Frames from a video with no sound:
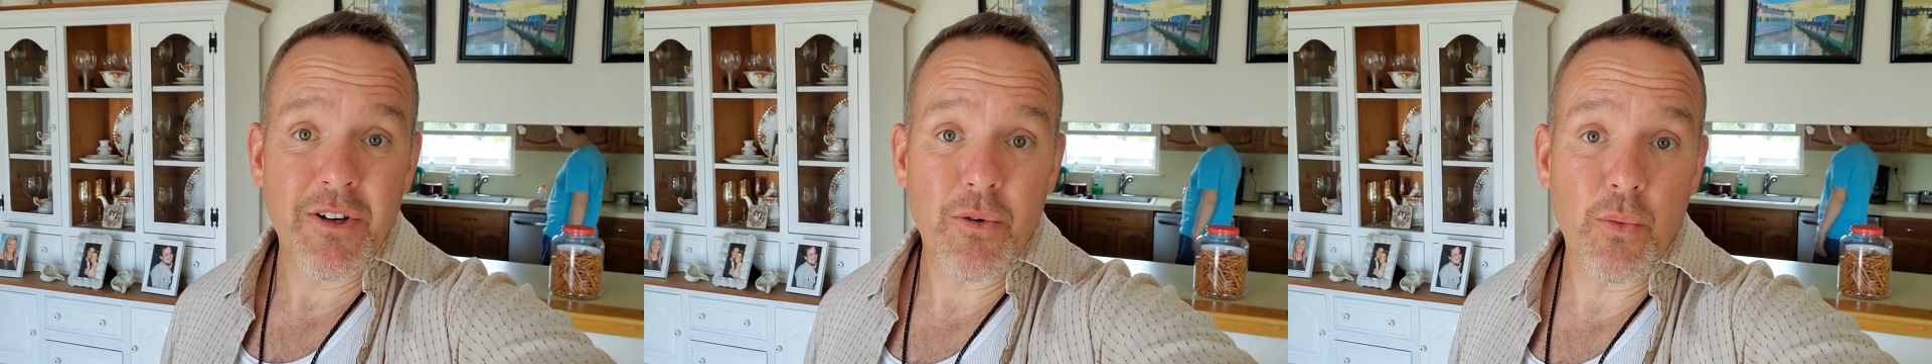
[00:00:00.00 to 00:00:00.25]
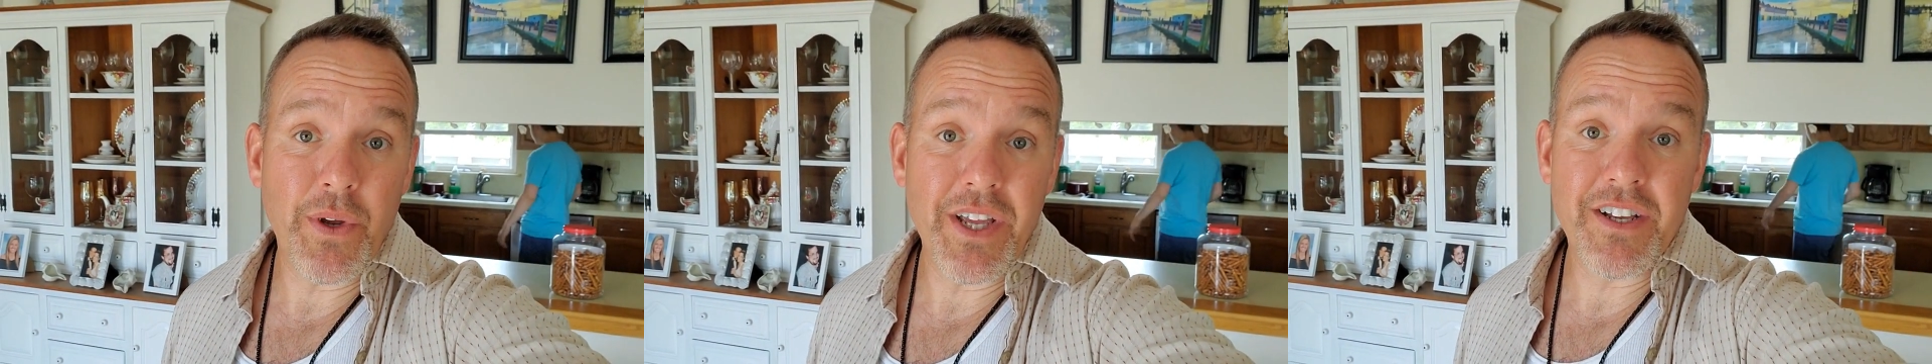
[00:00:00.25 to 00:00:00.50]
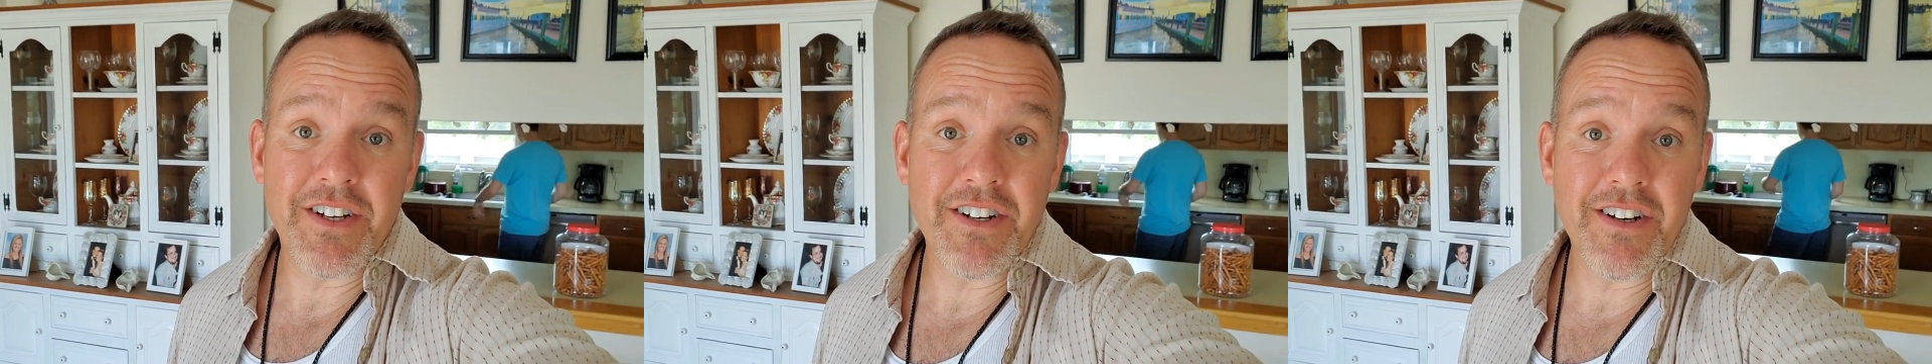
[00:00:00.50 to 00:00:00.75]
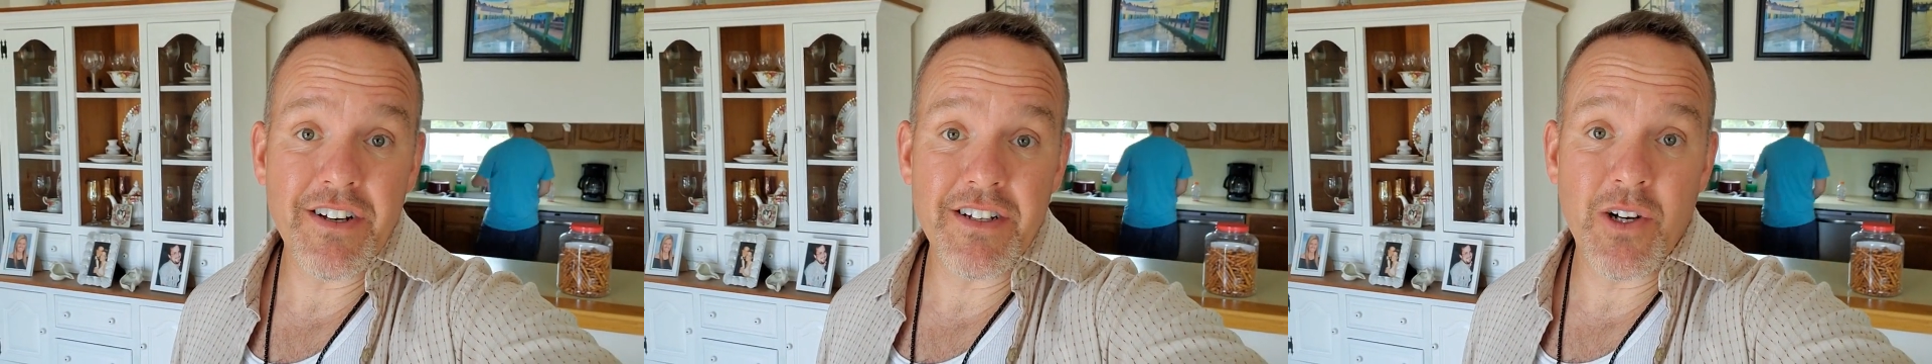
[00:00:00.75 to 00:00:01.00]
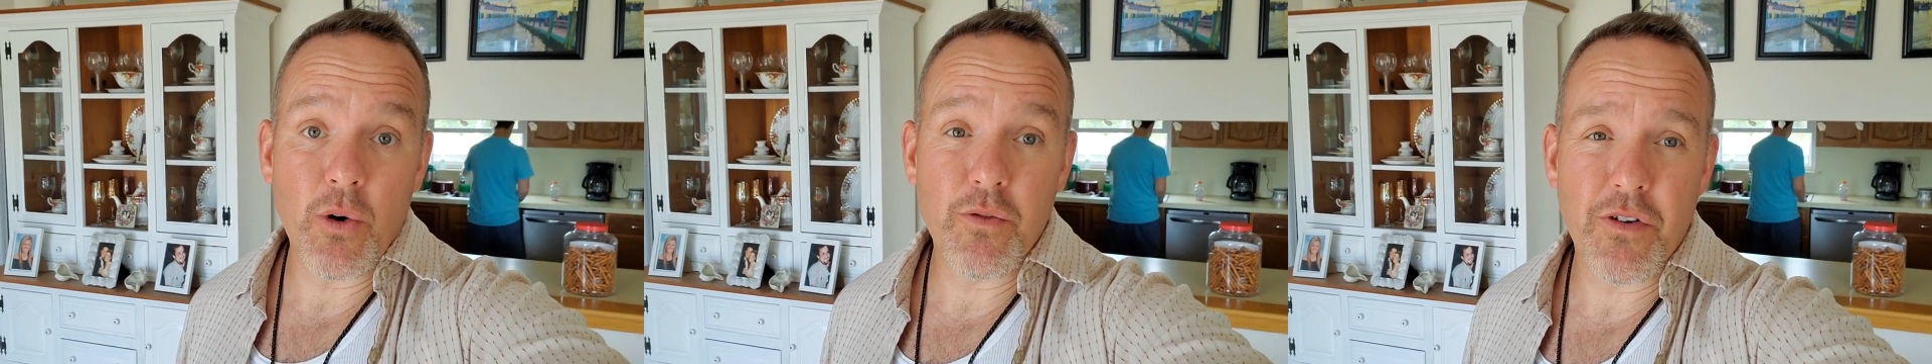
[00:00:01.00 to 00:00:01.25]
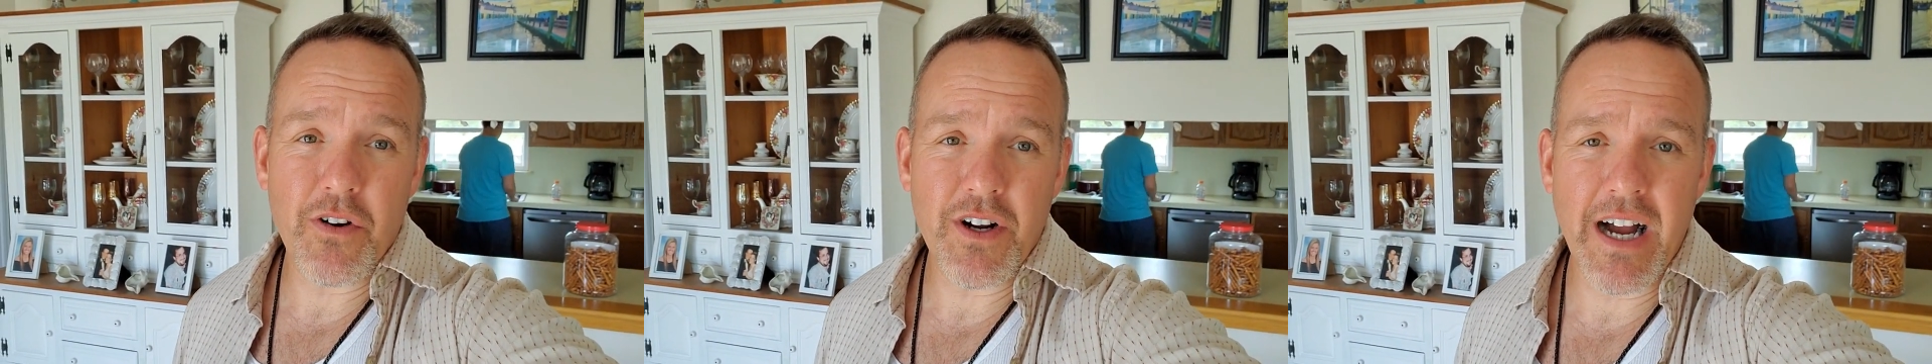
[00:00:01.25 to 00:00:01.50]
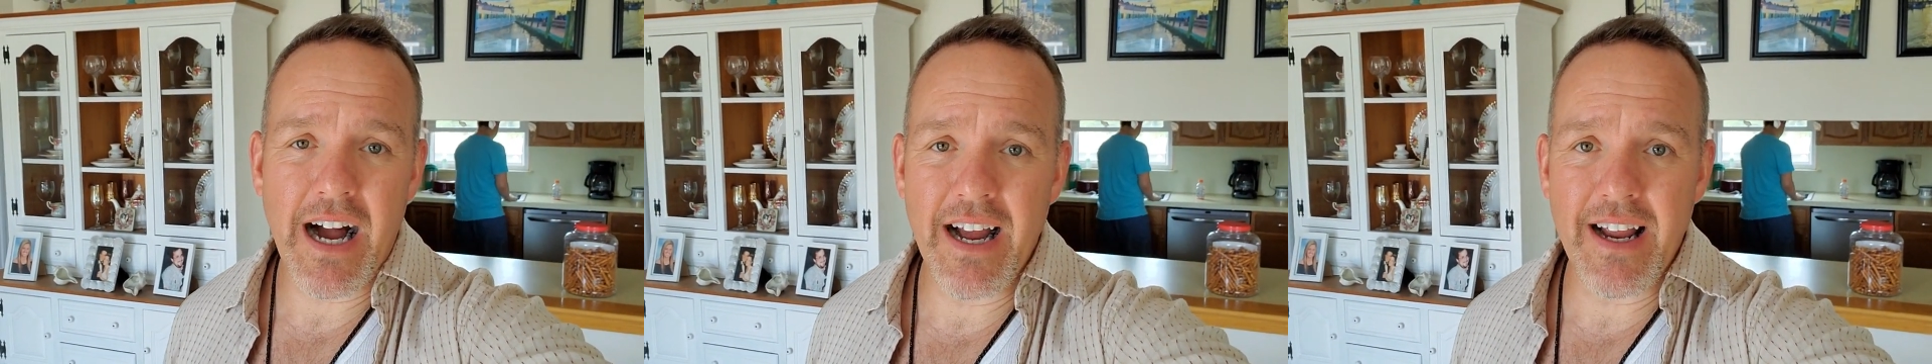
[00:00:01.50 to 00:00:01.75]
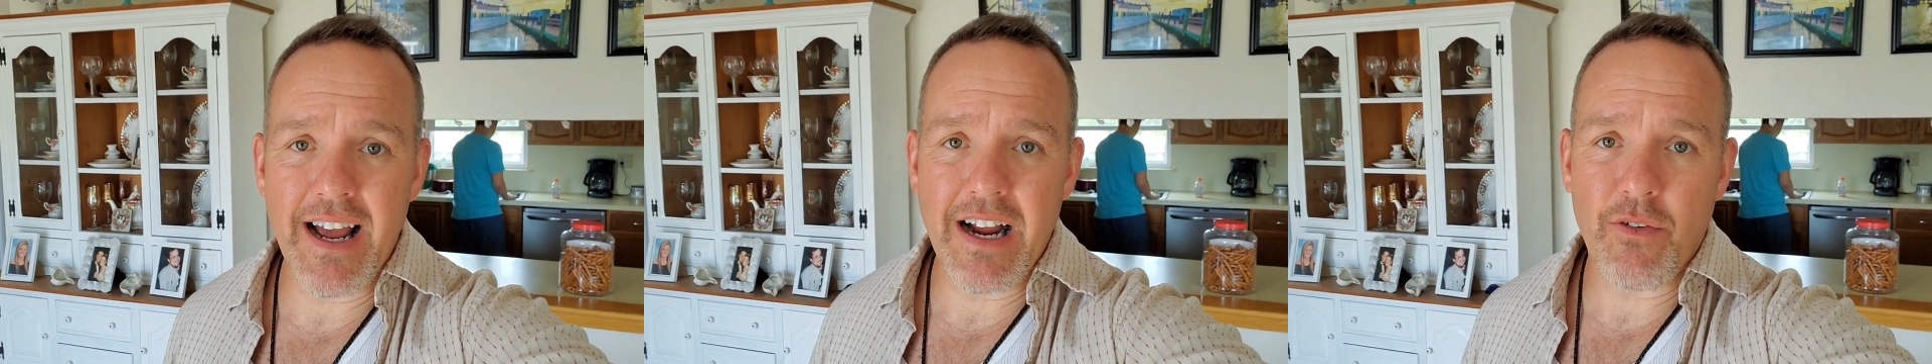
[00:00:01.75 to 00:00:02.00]
We could go for a
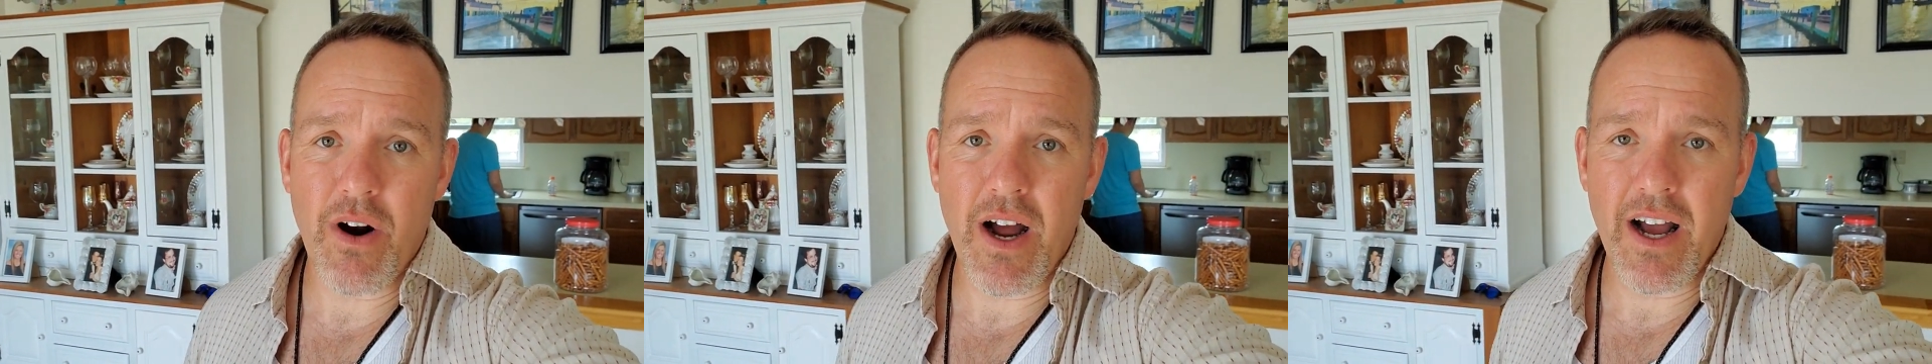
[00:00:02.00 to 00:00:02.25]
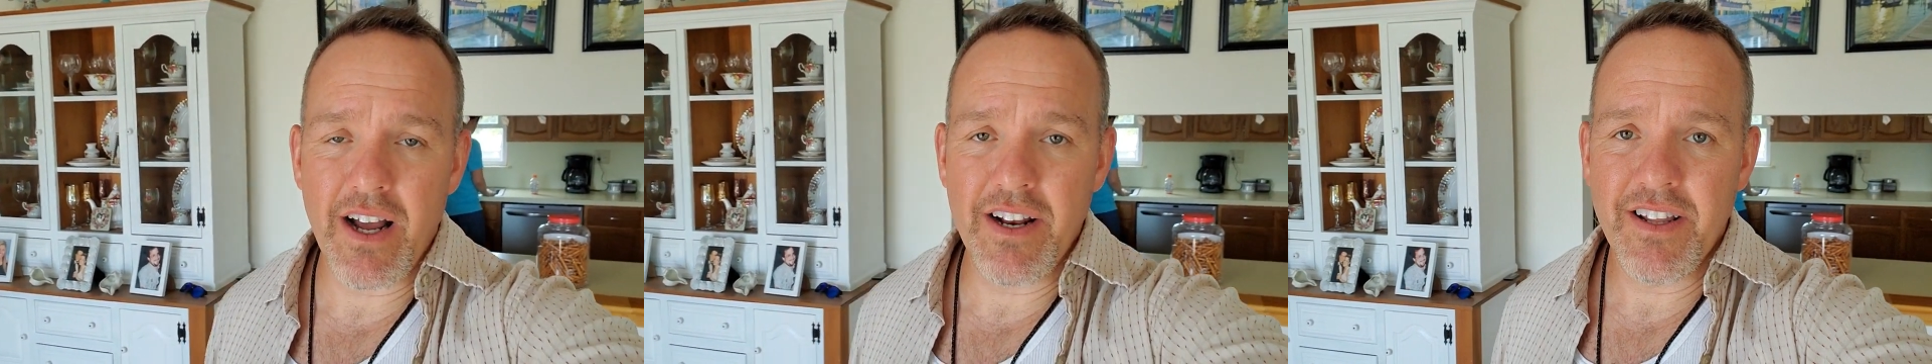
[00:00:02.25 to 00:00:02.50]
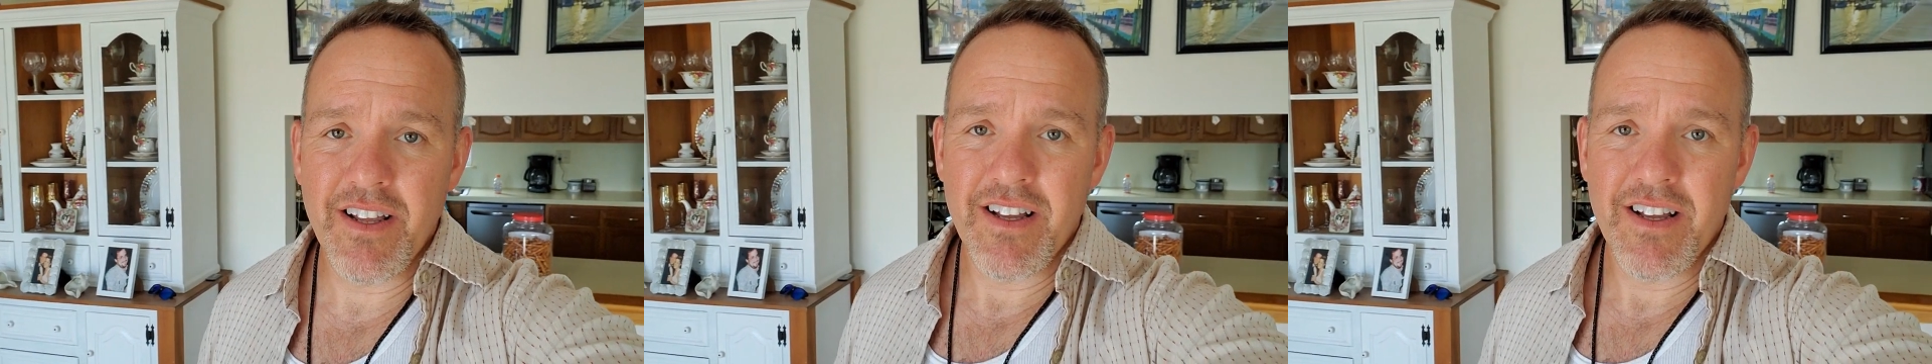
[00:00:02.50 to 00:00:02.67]
kayak ride.